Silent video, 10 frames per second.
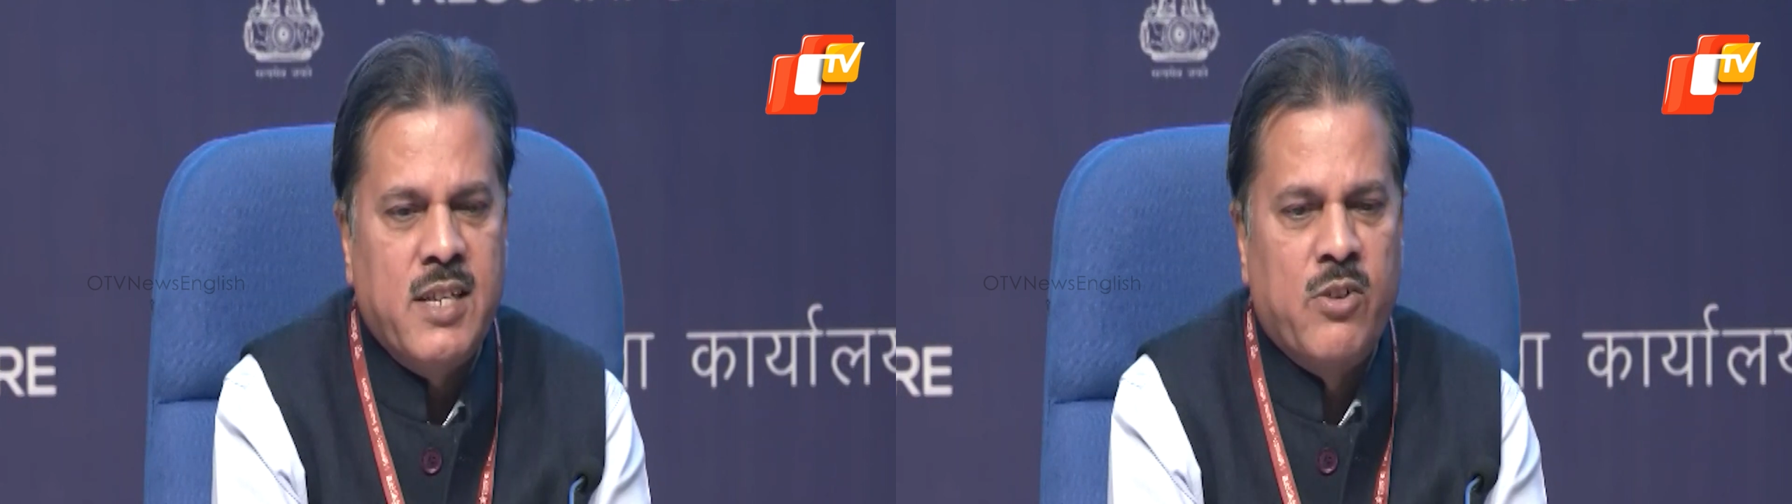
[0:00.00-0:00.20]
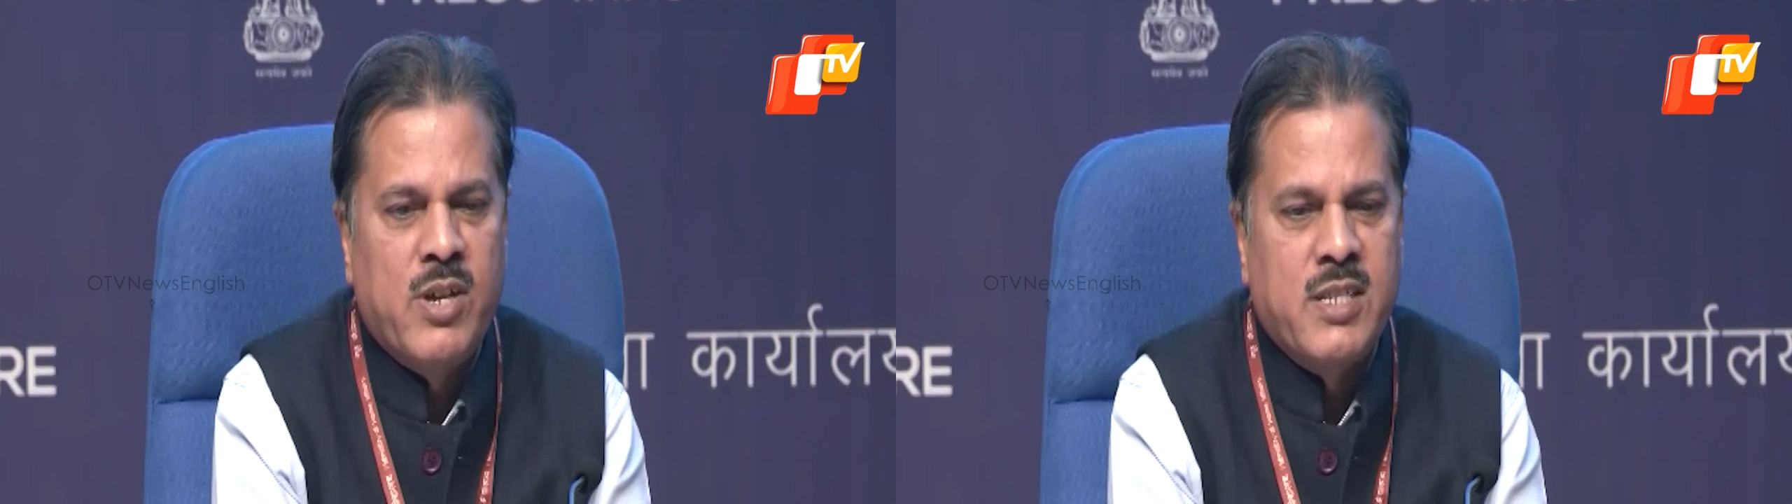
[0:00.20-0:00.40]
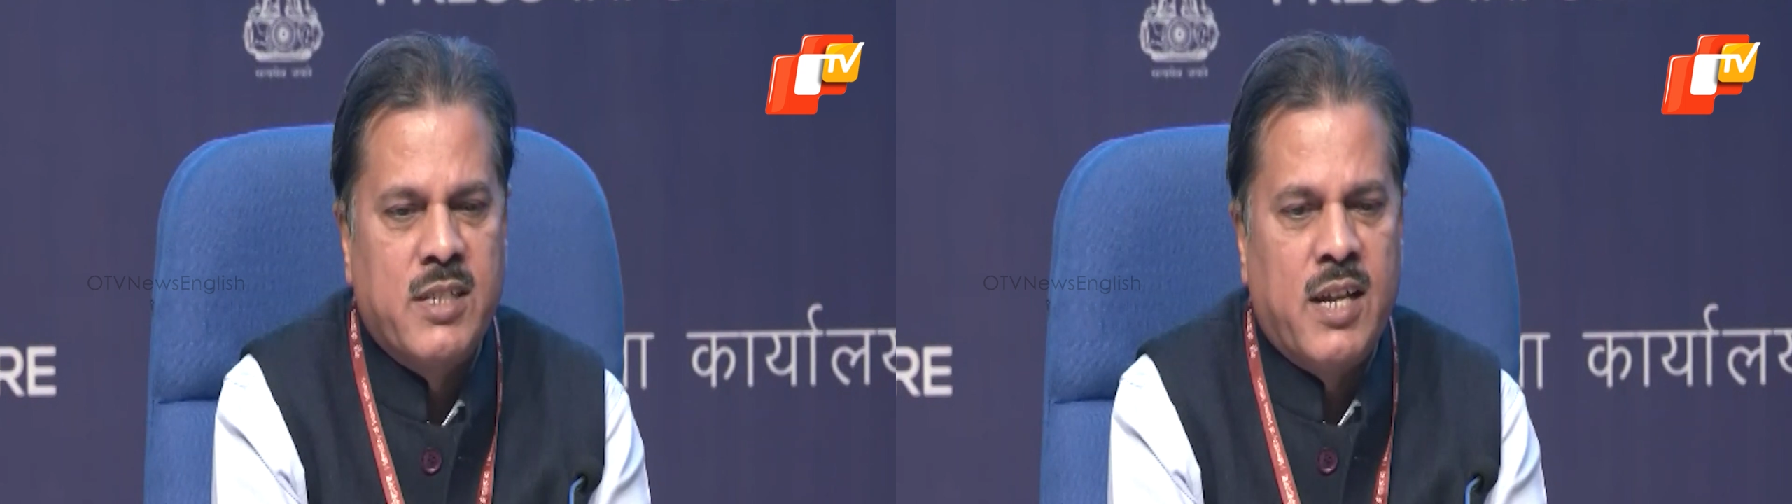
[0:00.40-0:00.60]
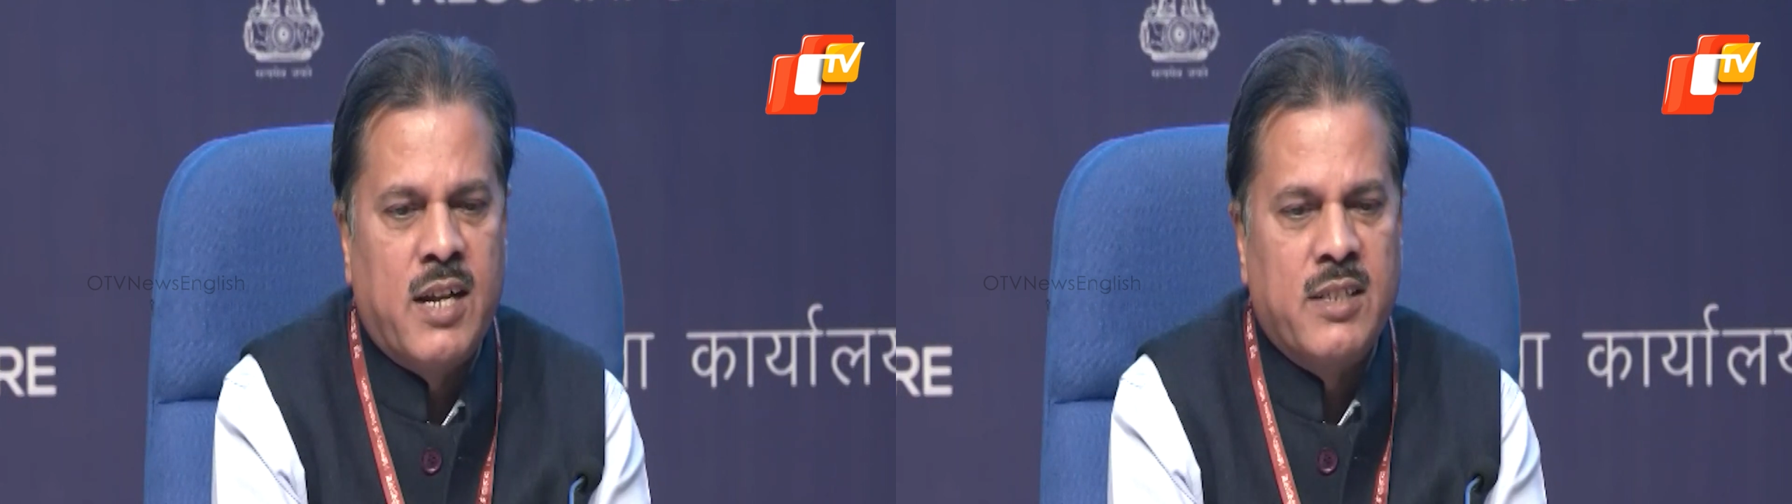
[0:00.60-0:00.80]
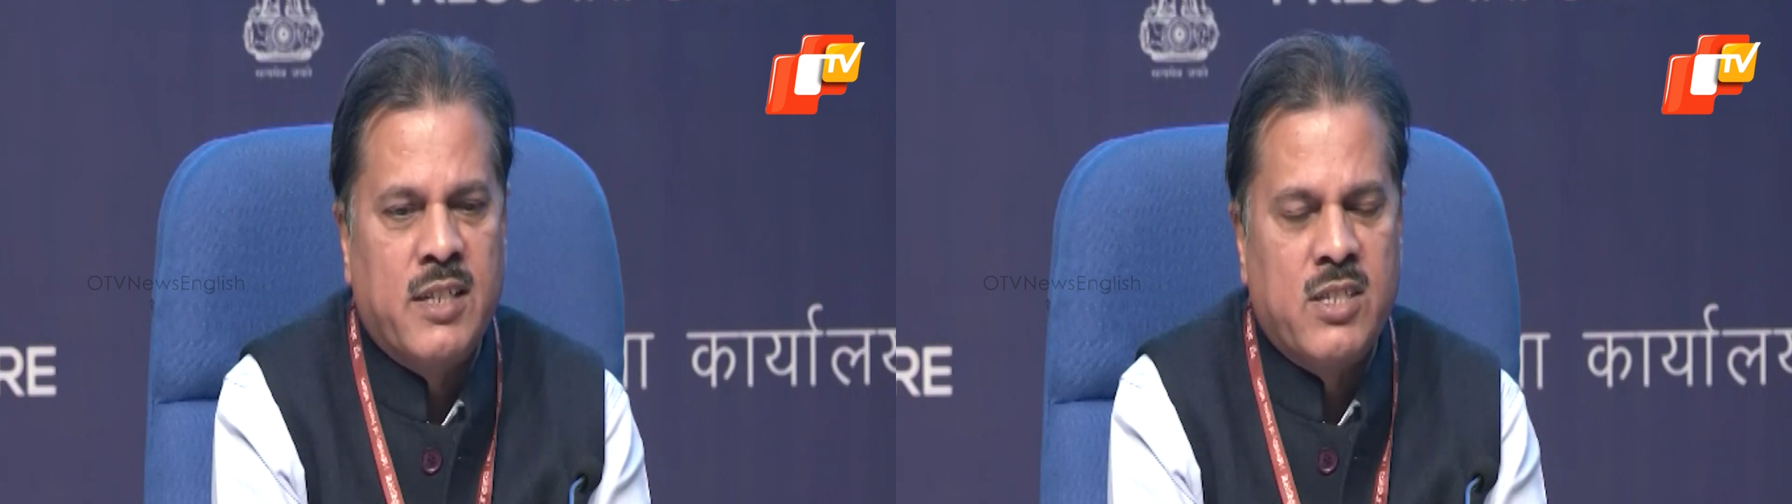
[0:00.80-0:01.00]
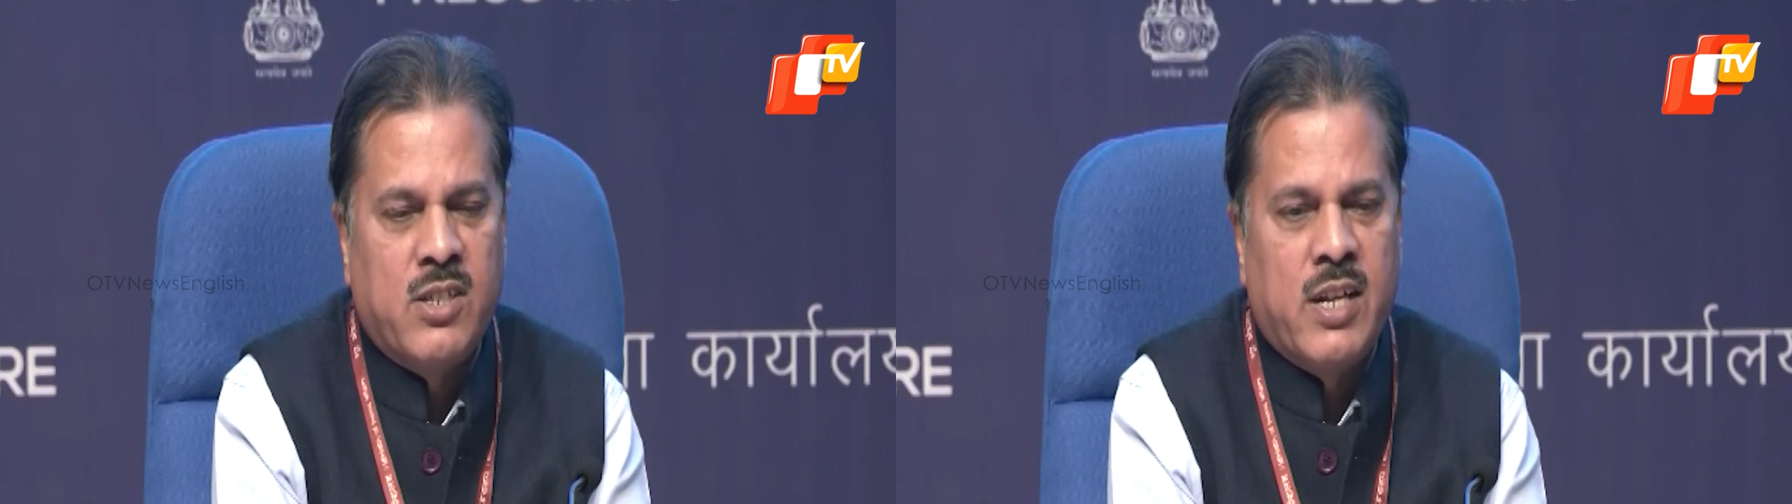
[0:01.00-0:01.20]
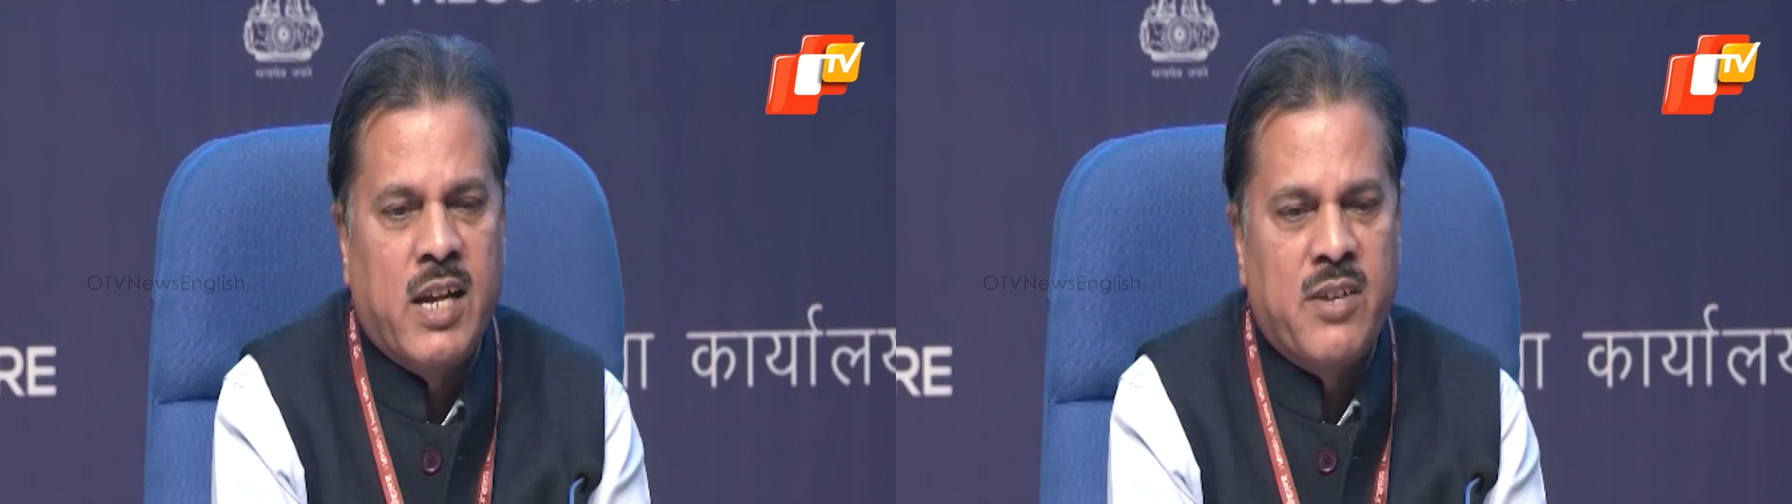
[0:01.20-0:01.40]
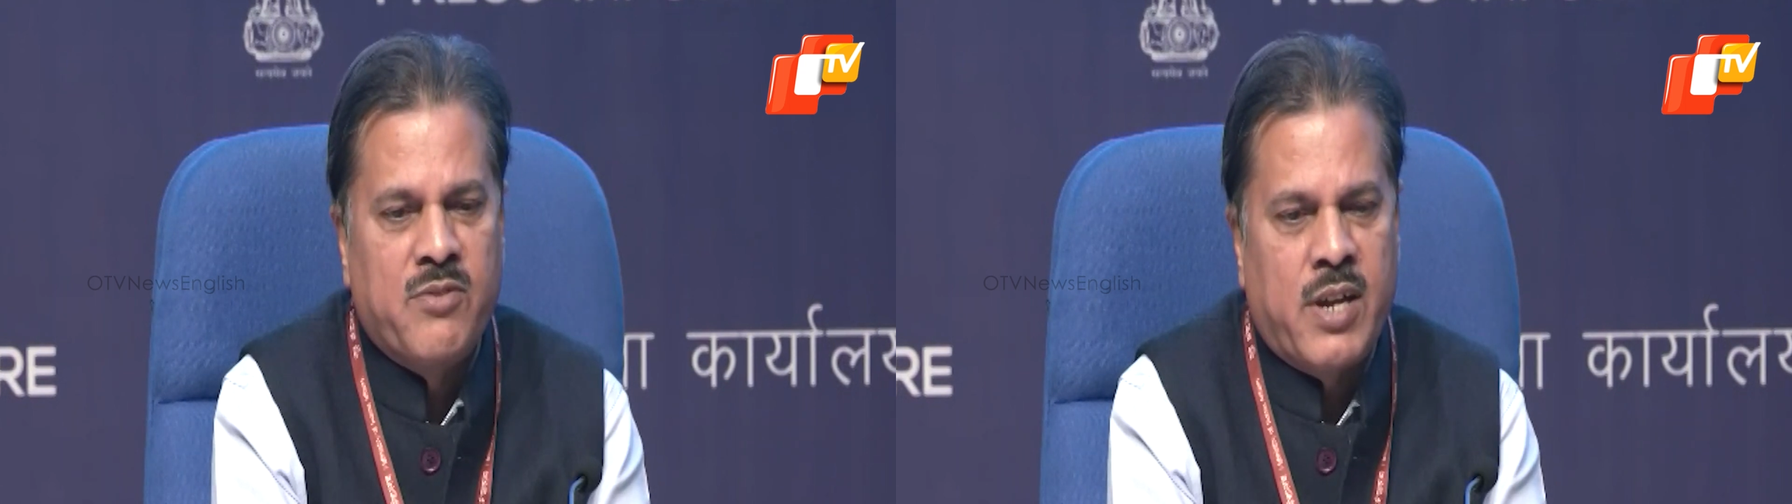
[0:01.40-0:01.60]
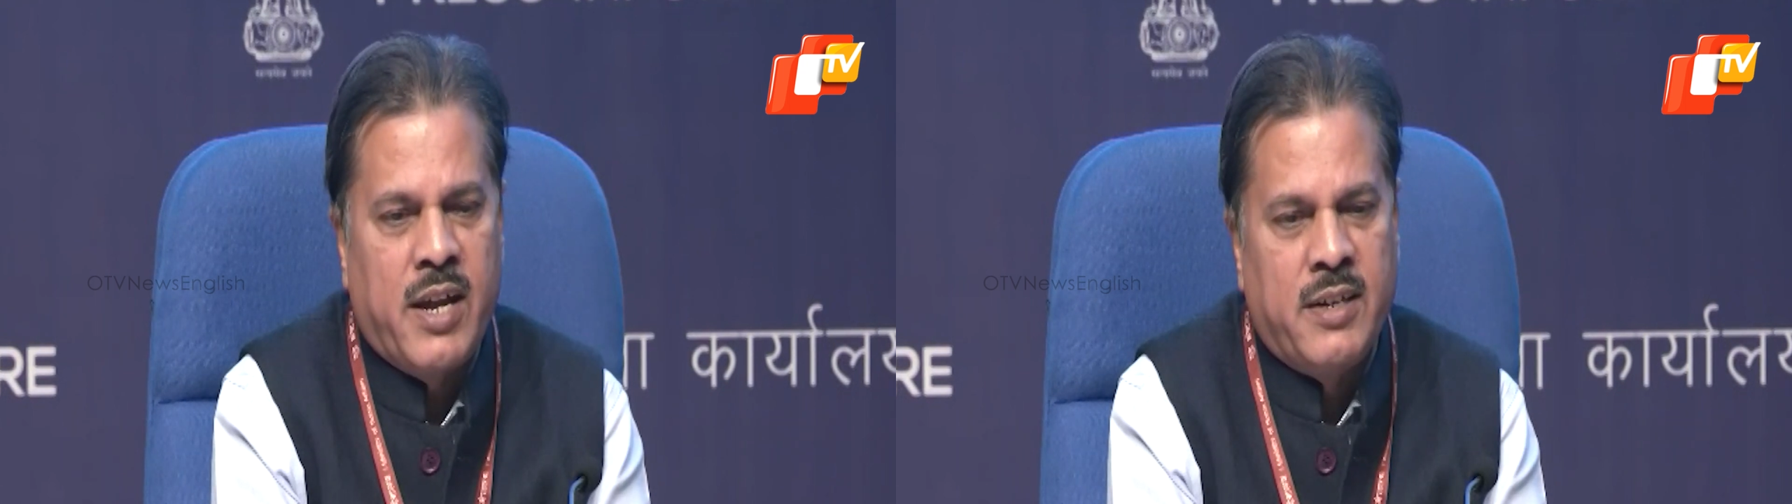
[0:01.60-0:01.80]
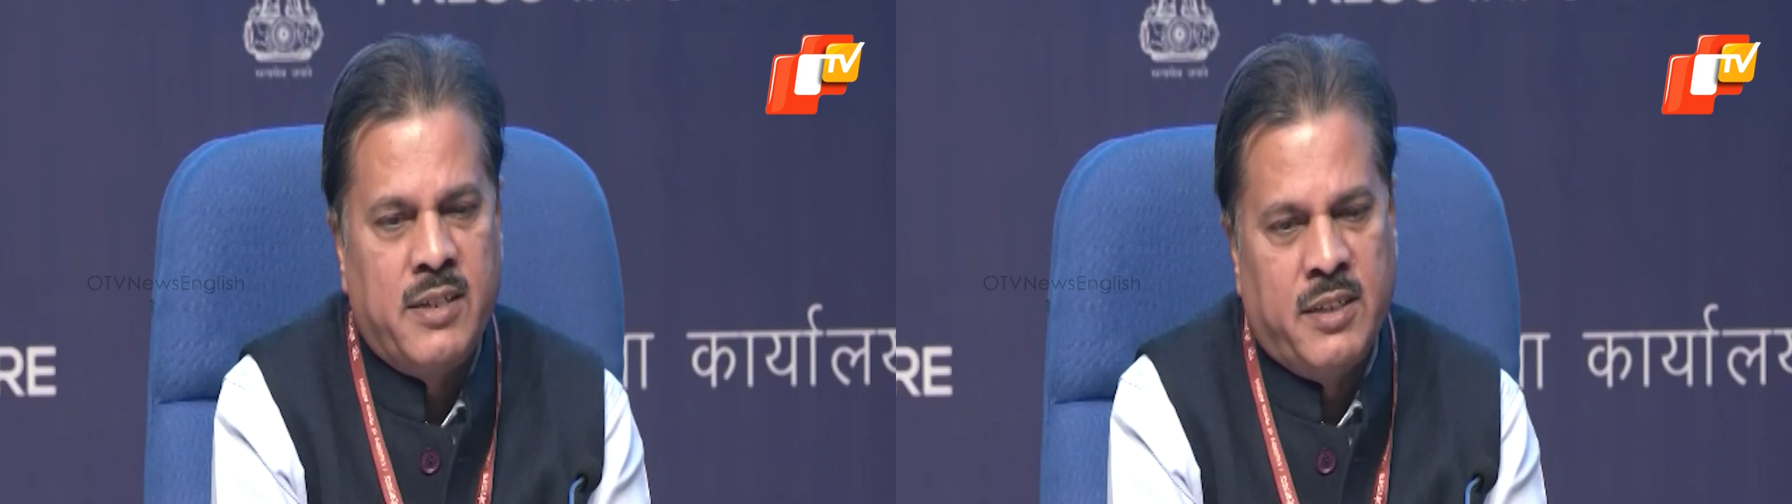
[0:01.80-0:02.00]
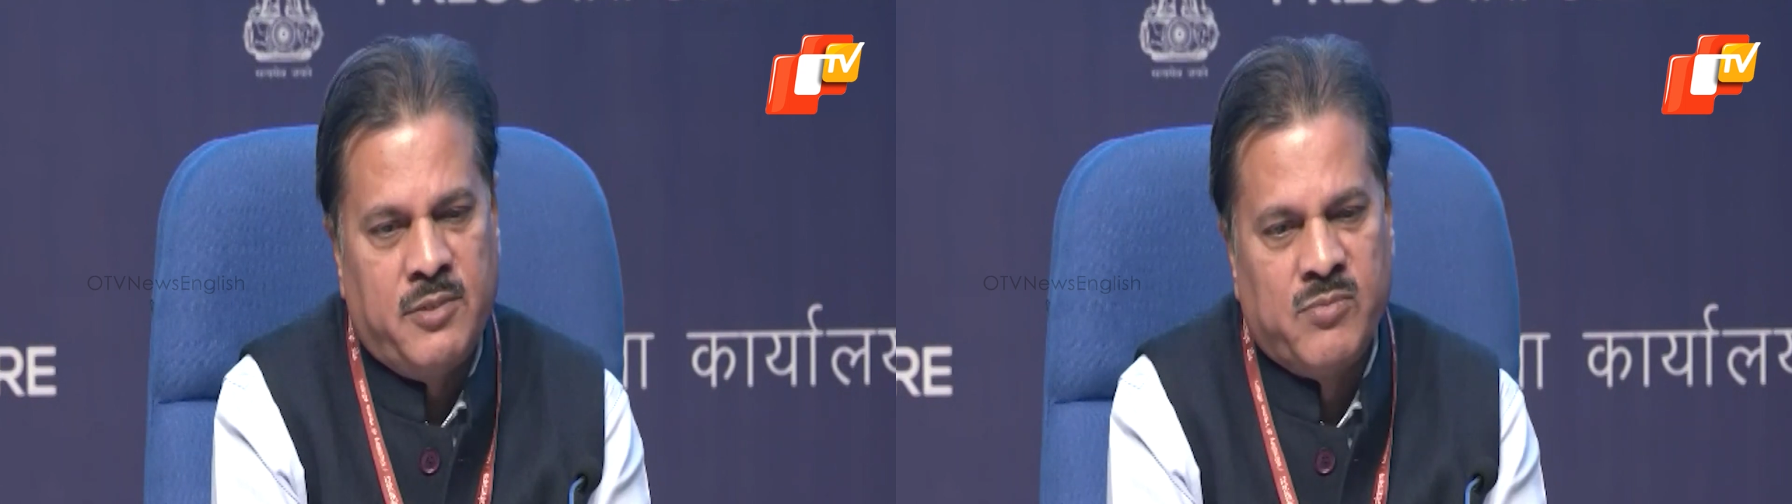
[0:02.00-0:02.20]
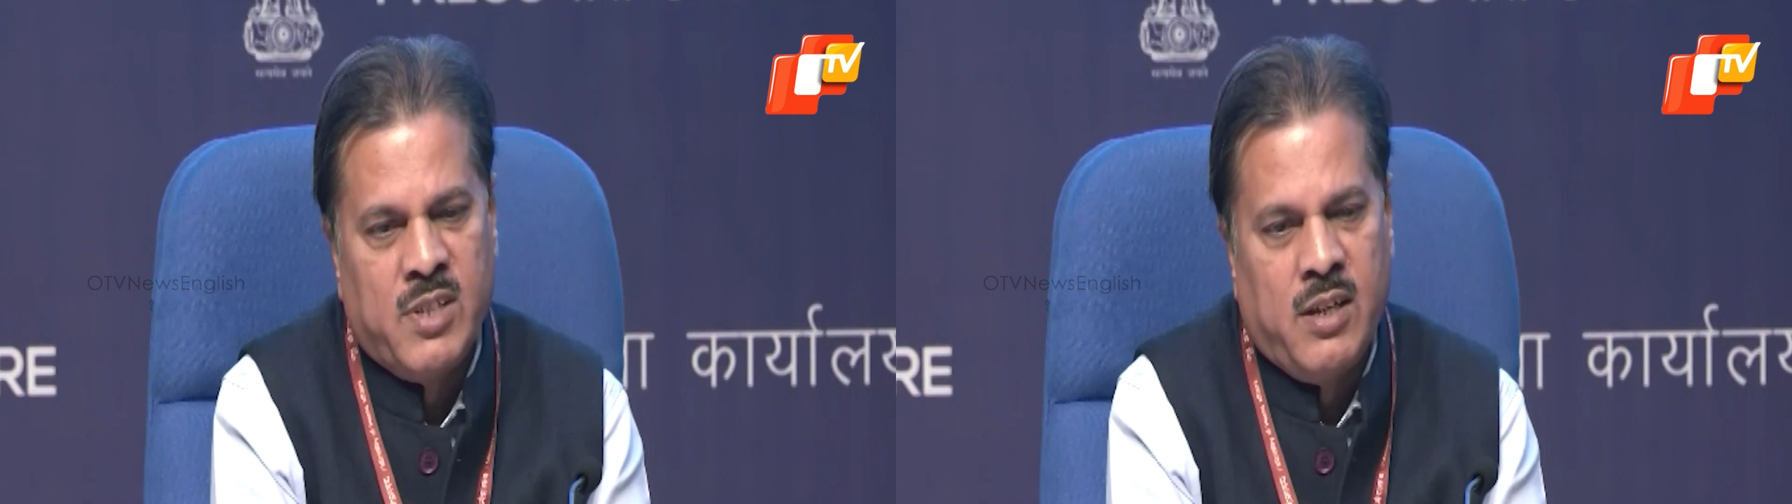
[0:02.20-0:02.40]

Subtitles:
and you can see that it is on the negative side